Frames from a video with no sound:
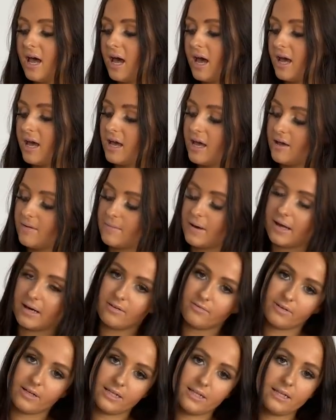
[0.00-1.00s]
And I
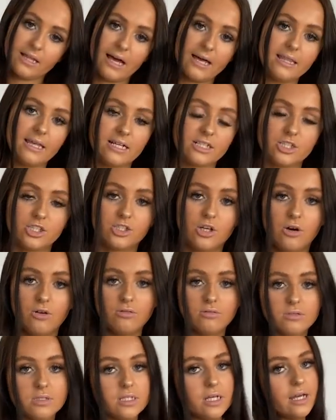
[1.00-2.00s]
really like that
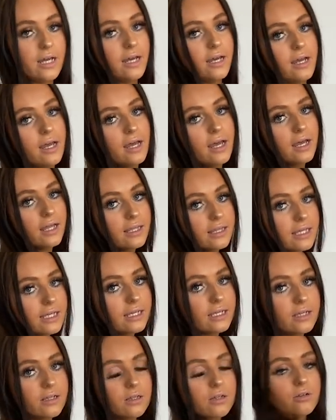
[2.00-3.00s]
shoulder. I think
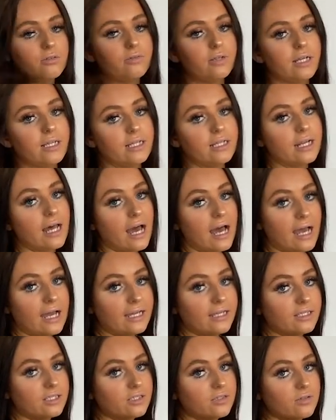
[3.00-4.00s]
it'll look really
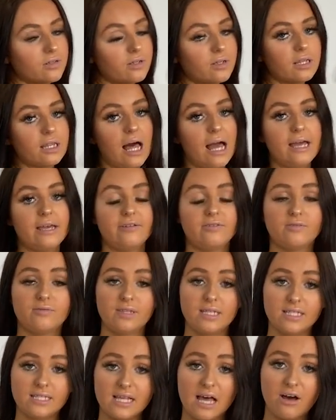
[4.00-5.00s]
nice. Like, even with
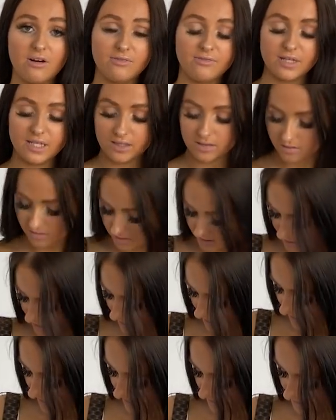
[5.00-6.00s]
this outfit, it looks
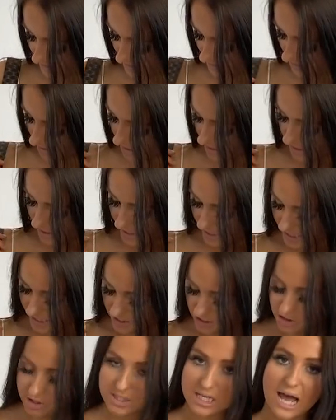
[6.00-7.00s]
nice. It
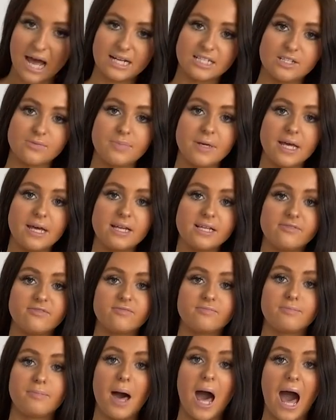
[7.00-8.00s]
just adds a bit of
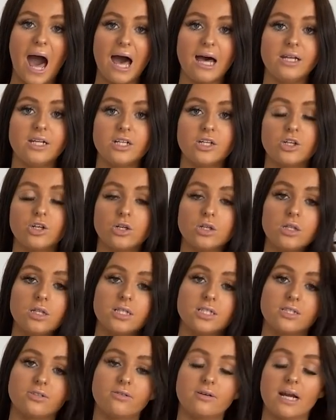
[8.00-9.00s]
pattern and colour
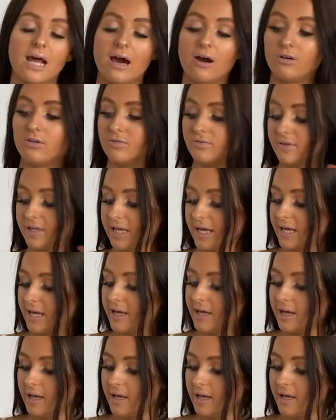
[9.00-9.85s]
to an outfit.